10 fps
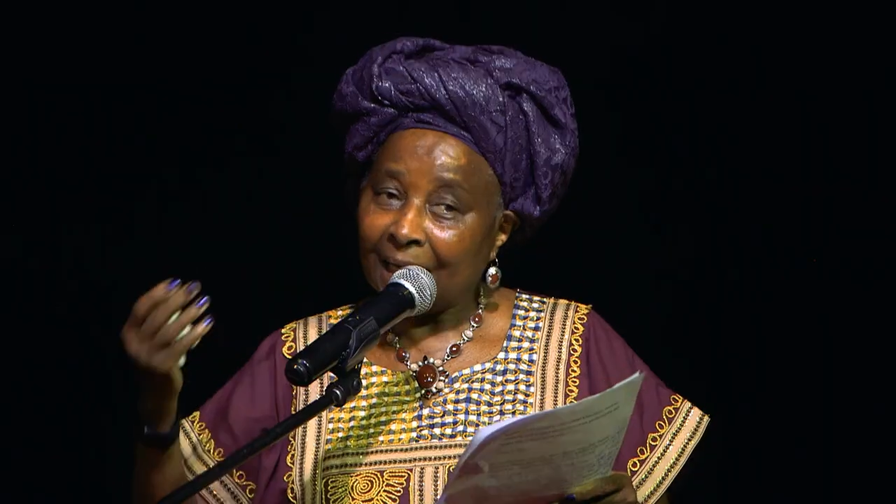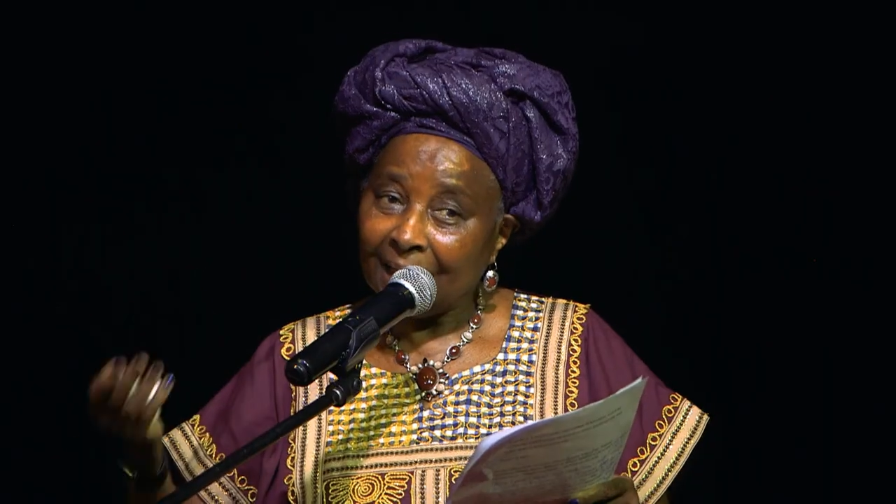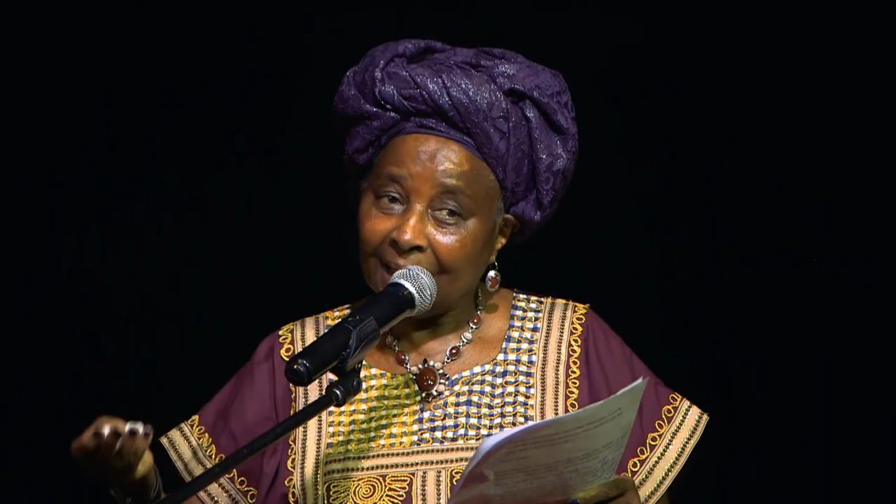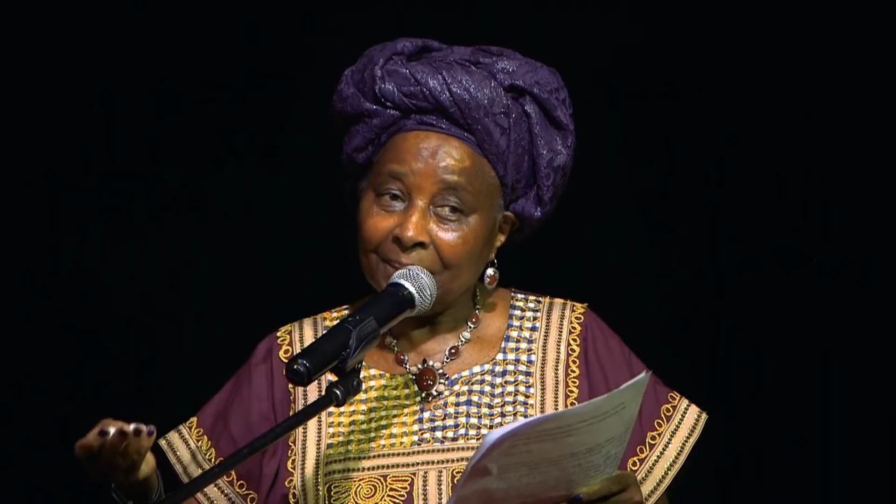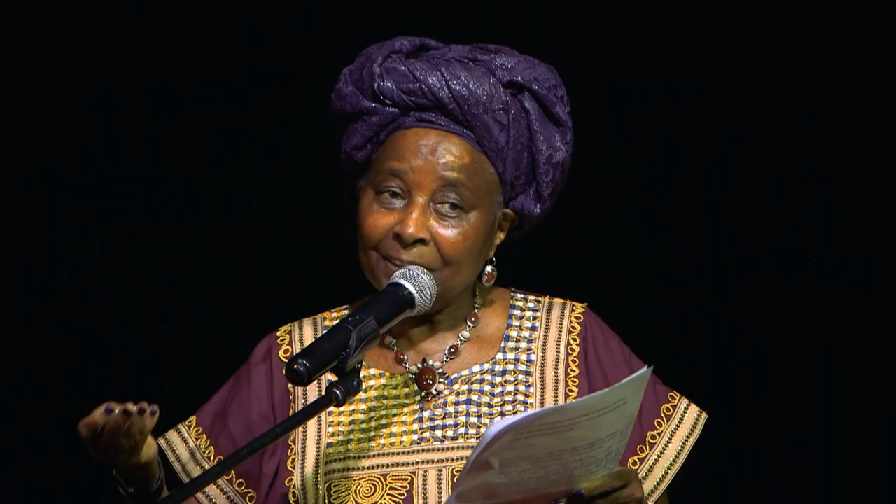
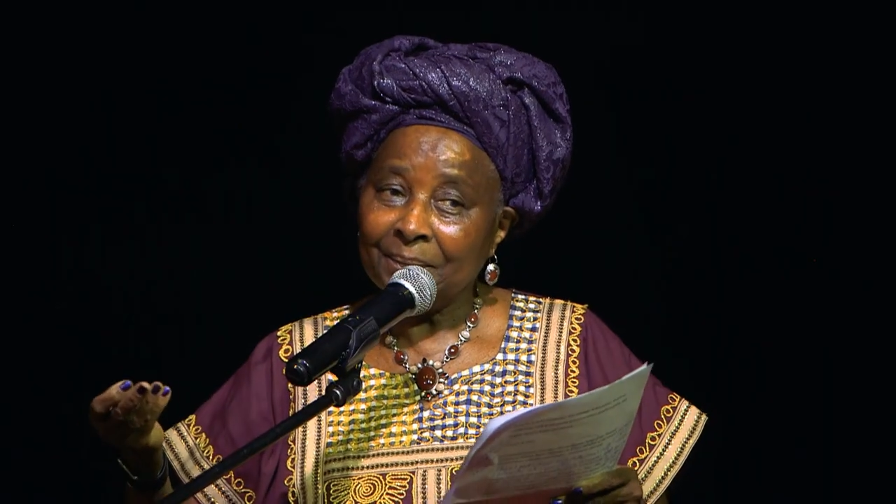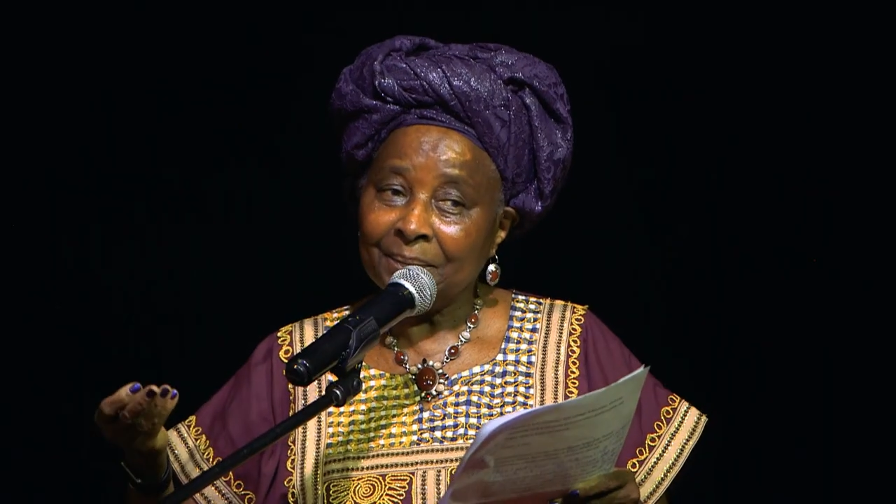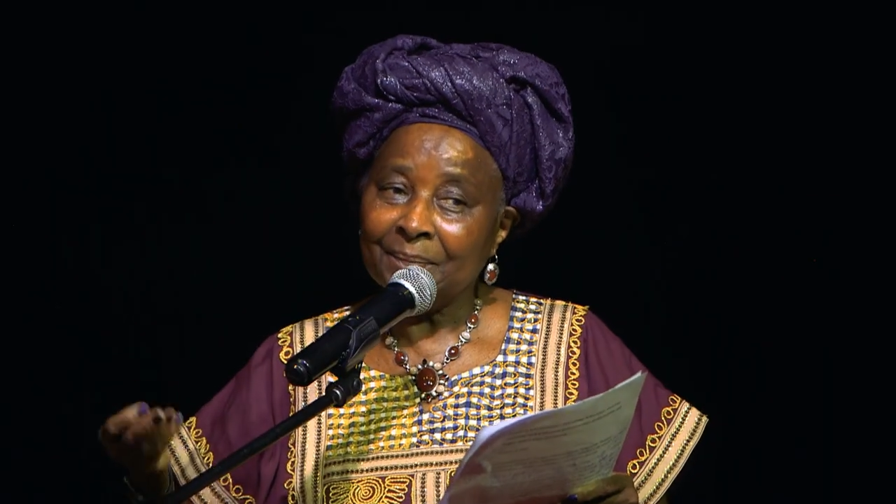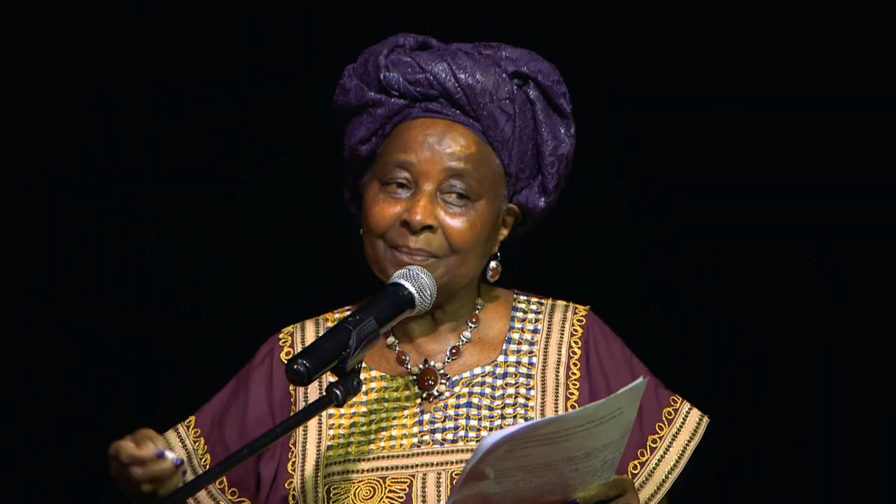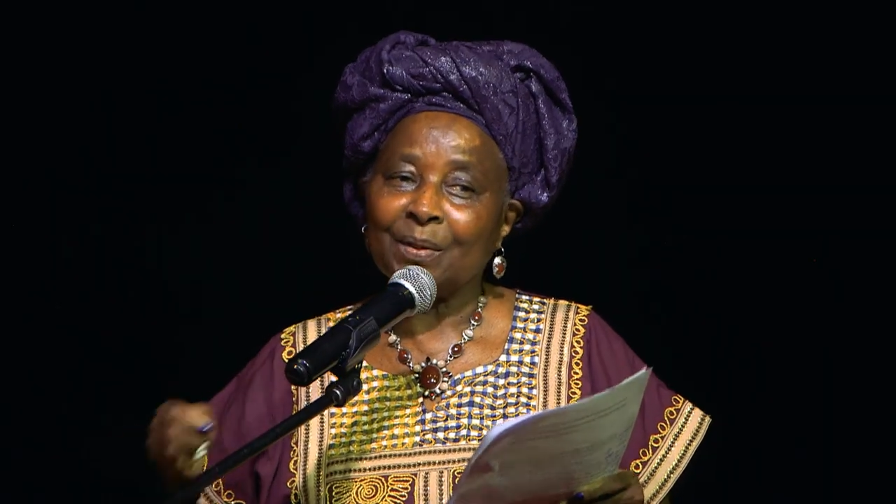I
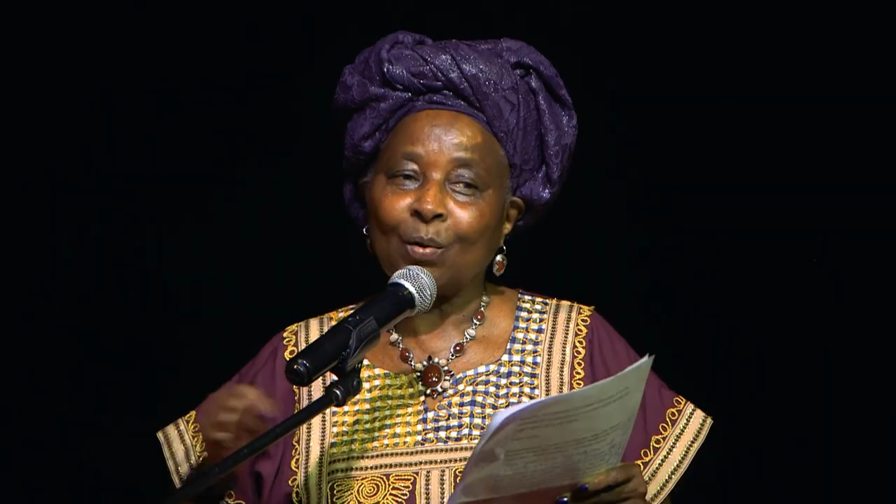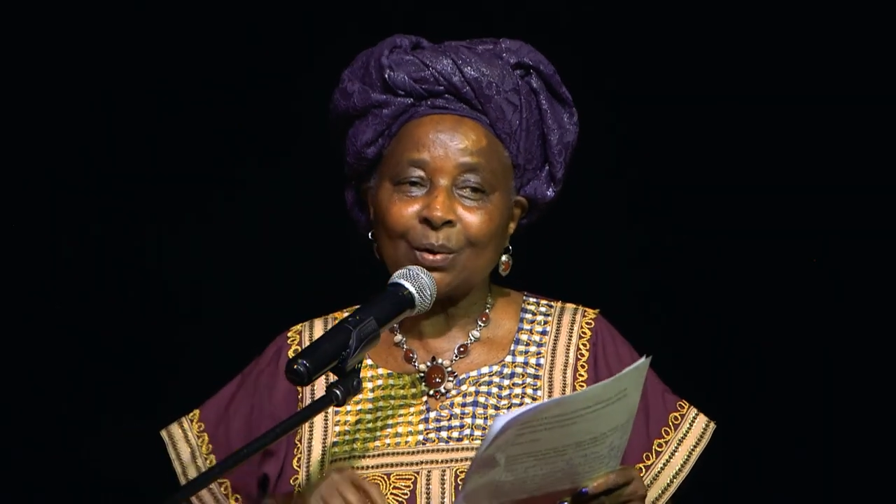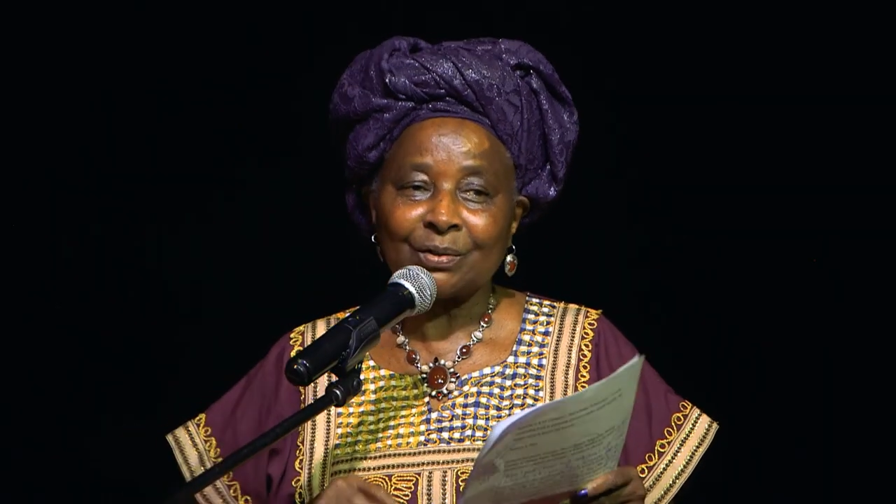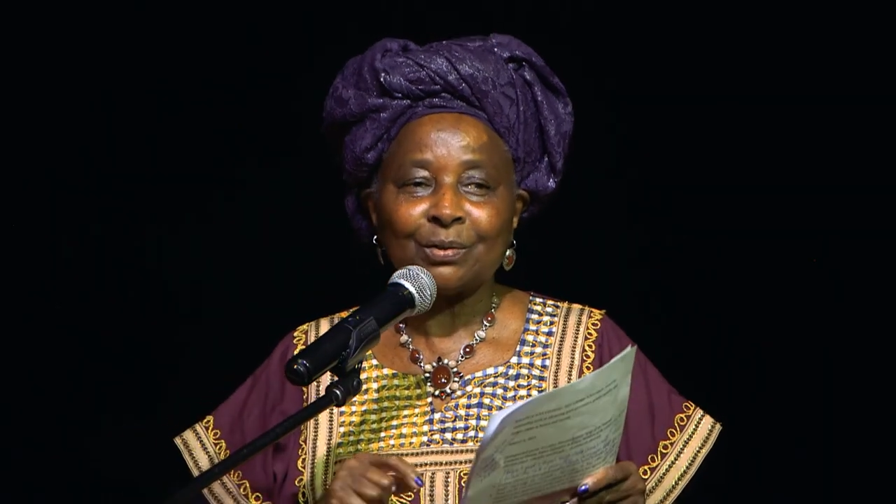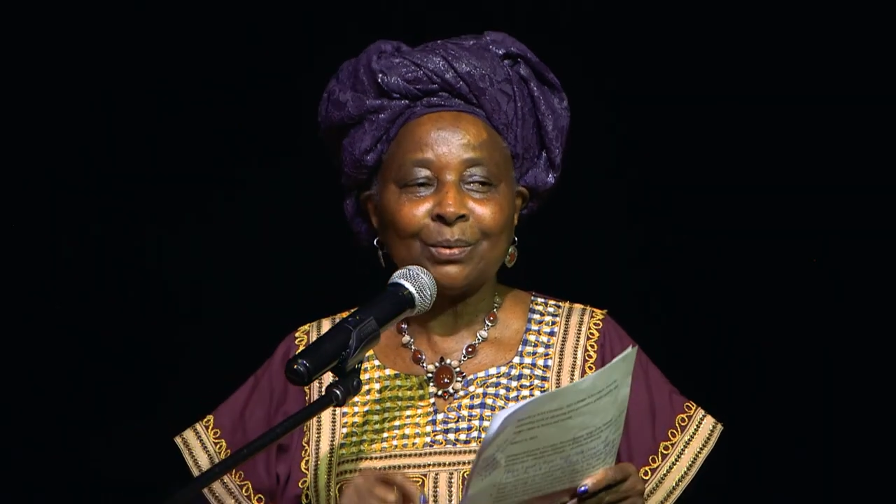am
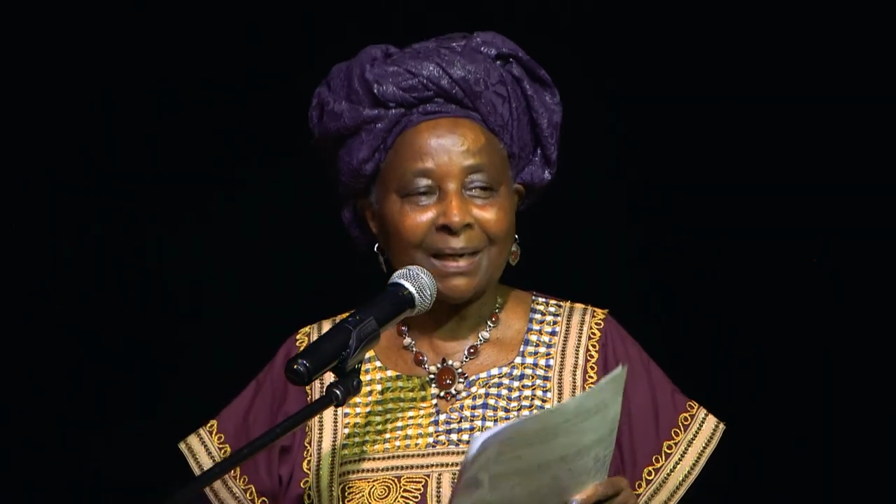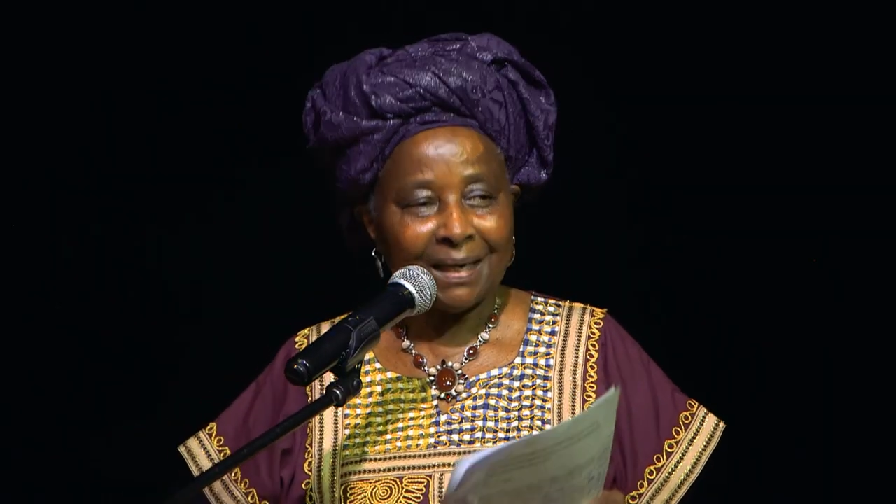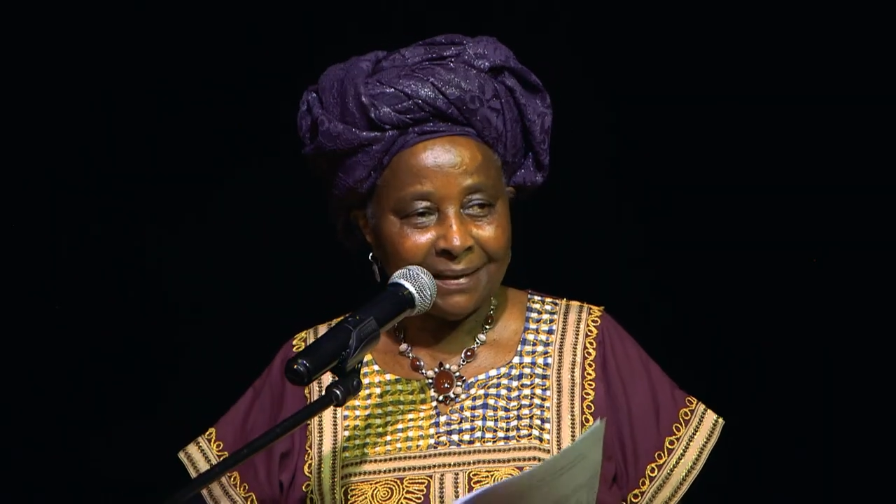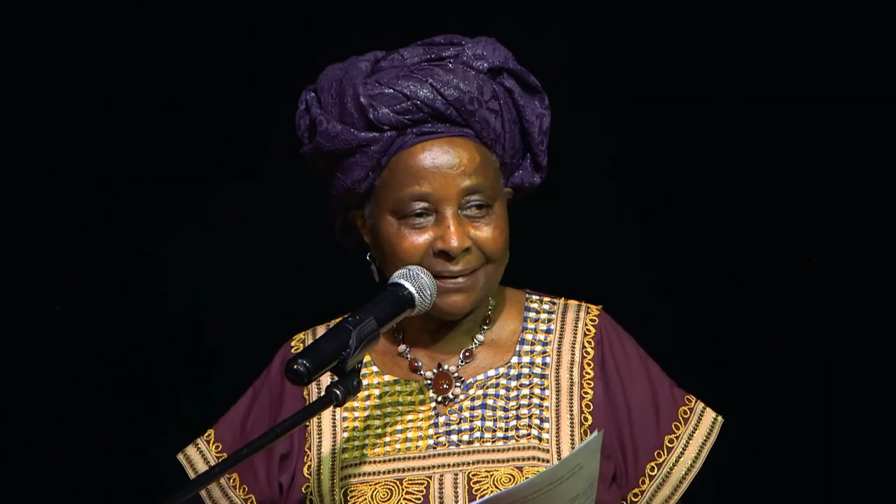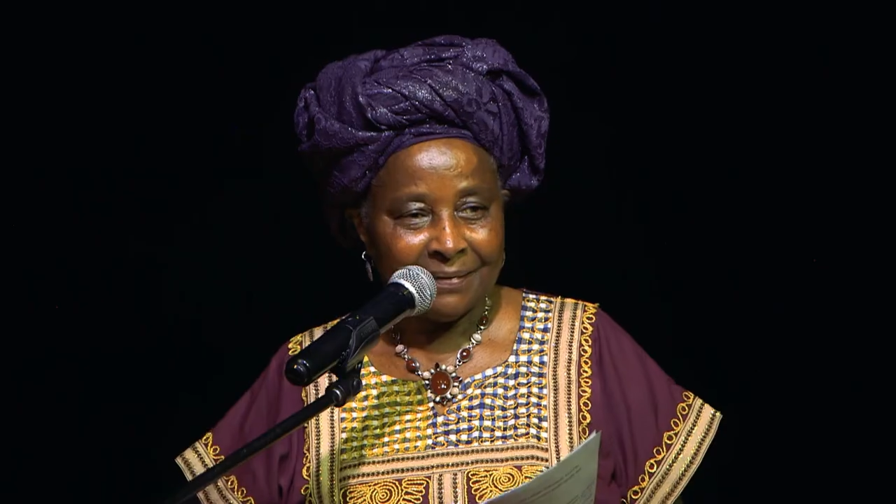because you
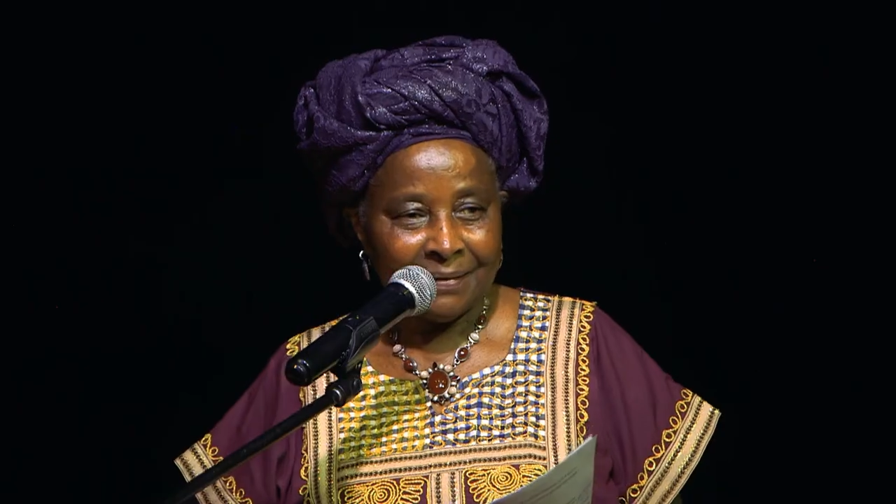are,